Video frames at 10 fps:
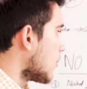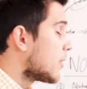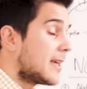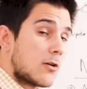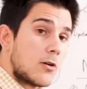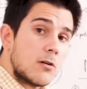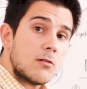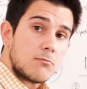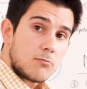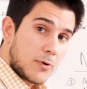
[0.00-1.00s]
As I say,
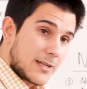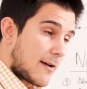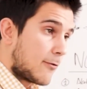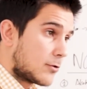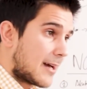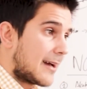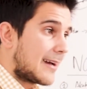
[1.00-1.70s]
well, fruit in general